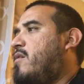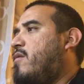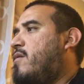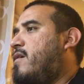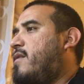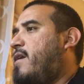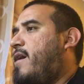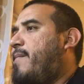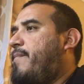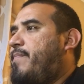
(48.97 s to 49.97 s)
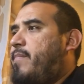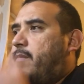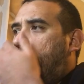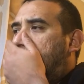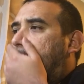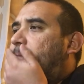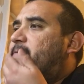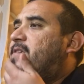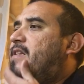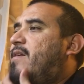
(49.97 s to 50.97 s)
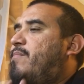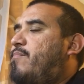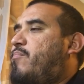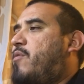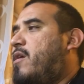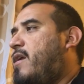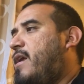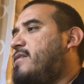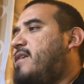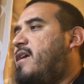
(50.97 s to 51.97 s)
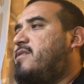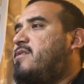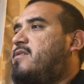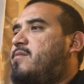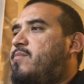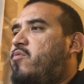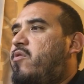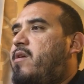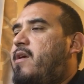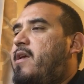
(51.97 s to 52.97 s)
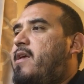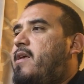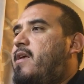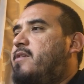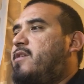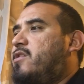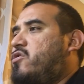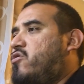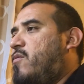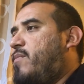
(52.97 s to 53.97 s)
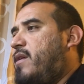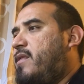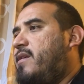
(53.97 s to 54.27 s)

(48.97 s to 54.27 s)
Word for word: You click that. So once you click Broadcast Dashboard, it's gonna show up like